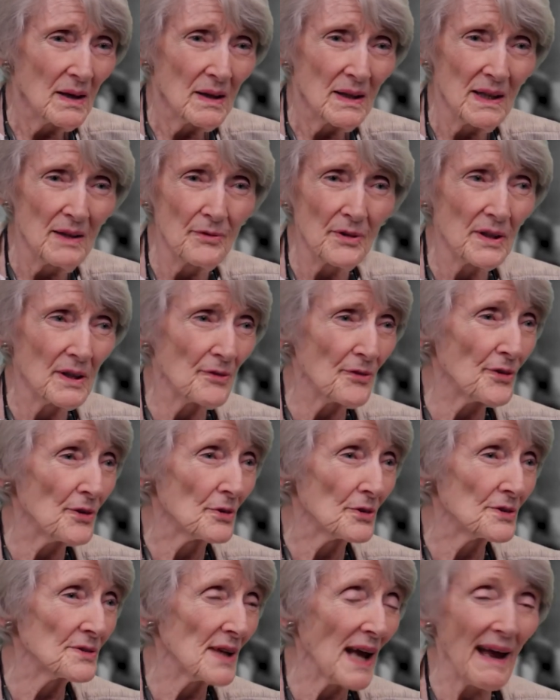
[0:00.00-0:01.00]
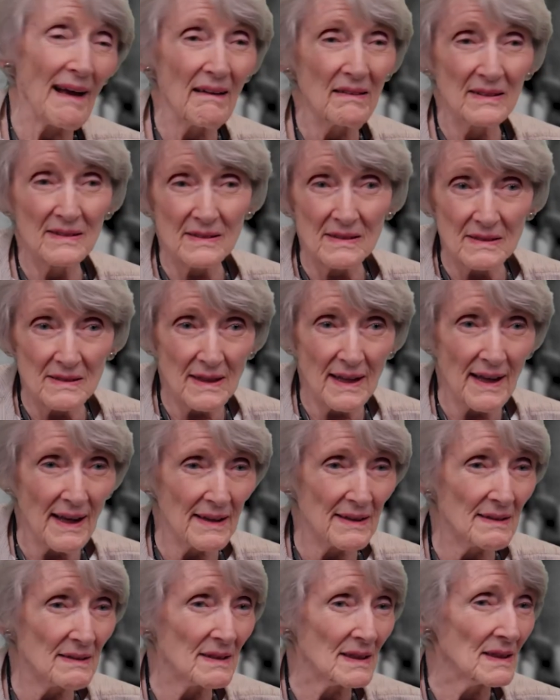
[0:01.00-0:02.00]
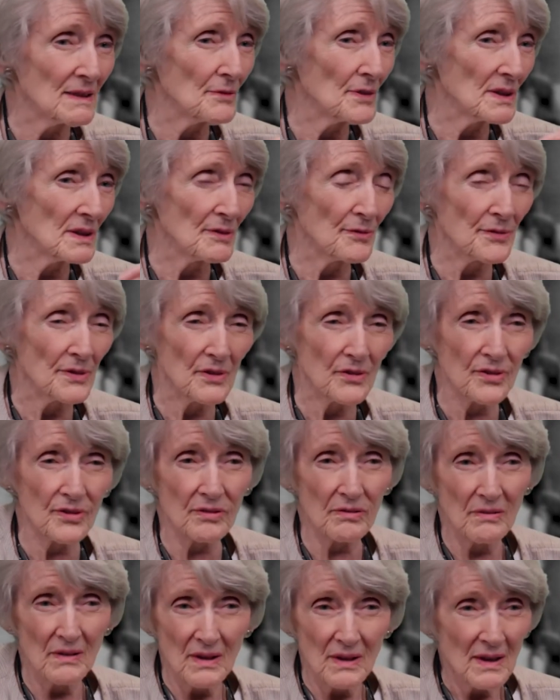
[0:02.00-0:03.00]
Even if you're talented at it, even if it's